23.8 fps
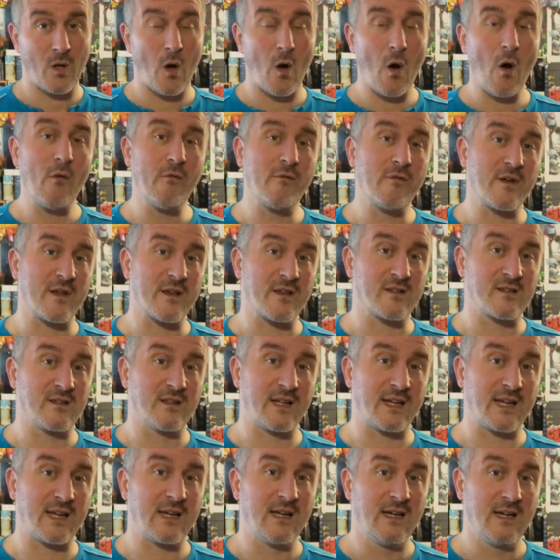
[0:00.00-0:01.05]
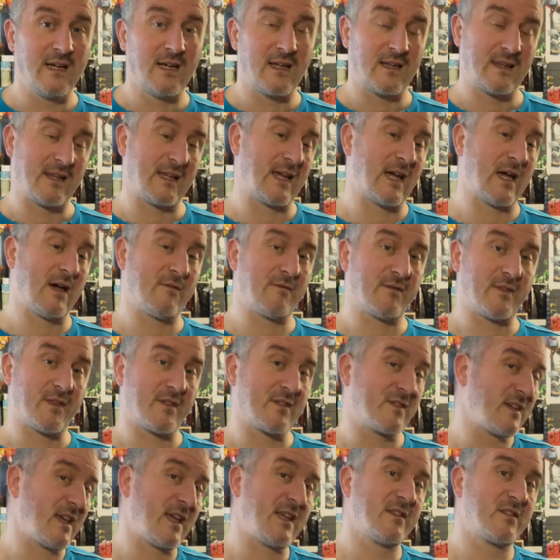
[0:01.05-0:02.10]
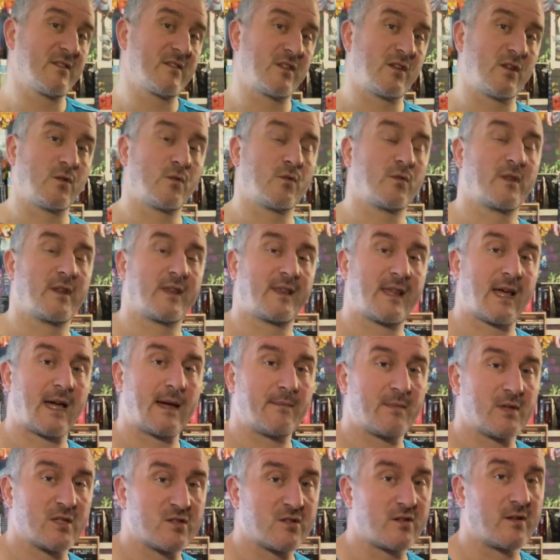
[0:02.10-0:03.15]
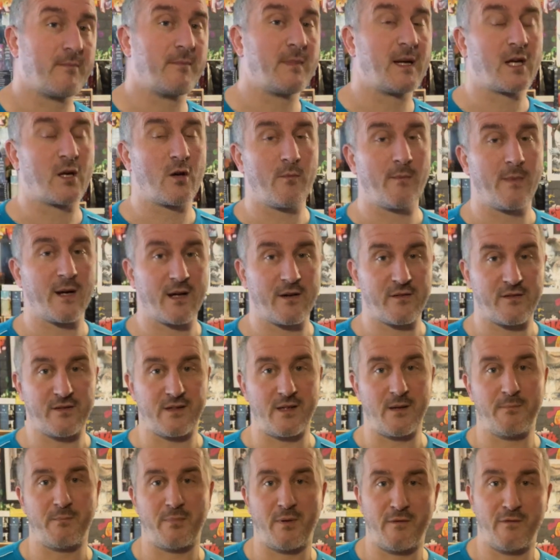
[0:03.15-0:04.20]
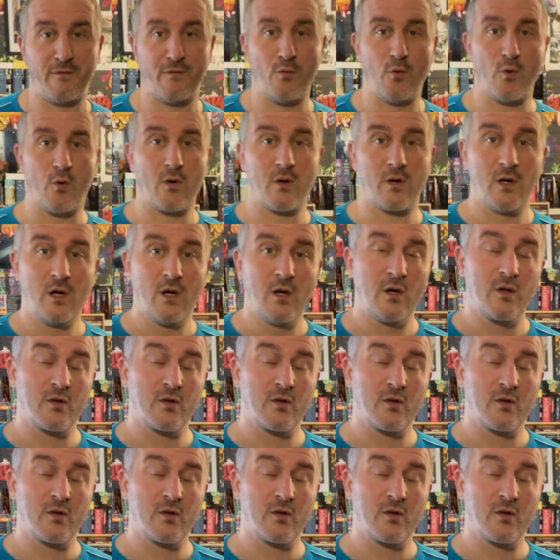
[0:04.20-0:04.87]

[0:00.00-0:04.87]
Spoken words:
obviously they have the sense to know the damage that Michael Myers did before,